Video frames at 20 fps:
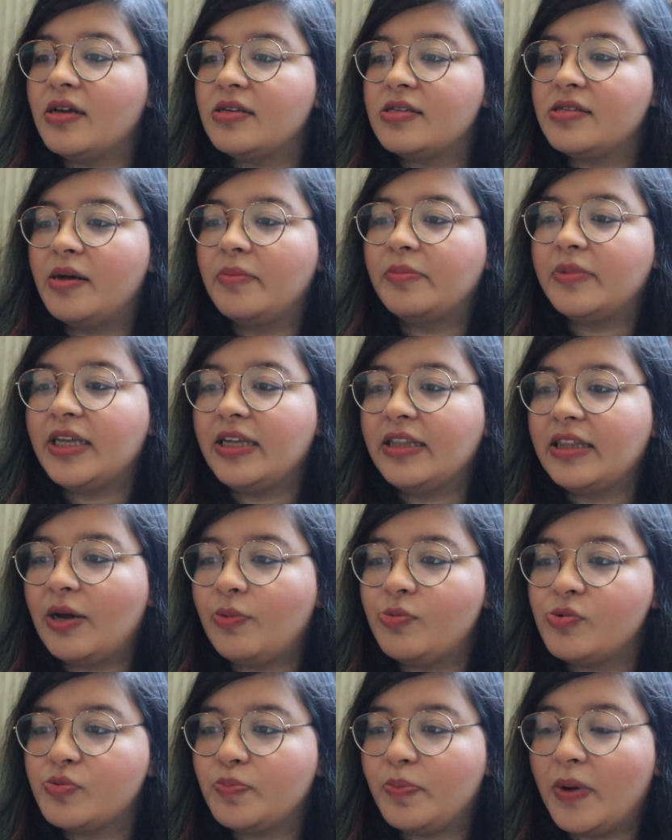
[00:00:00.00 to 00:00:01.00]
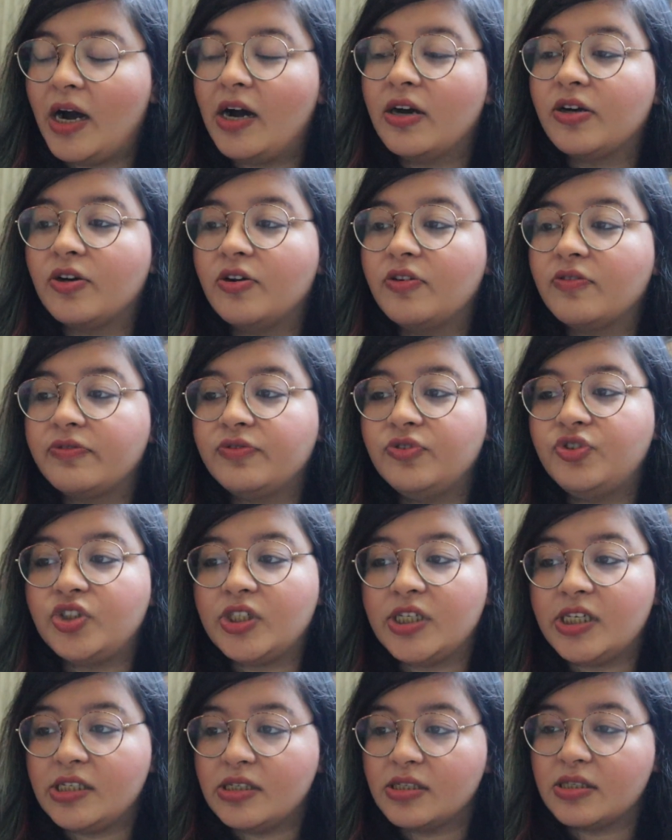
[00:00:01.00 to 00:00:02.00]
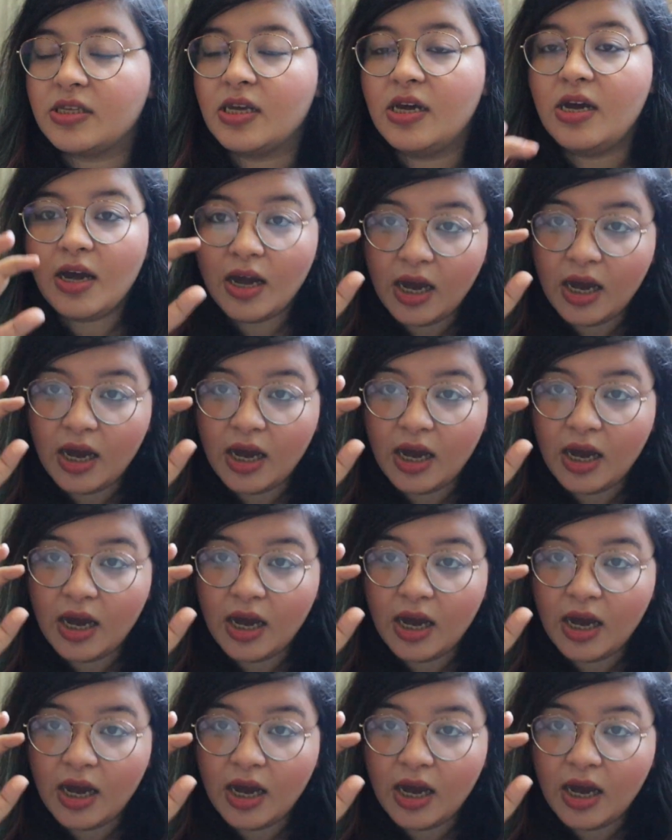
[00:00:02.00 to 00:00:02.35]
something that was part of G's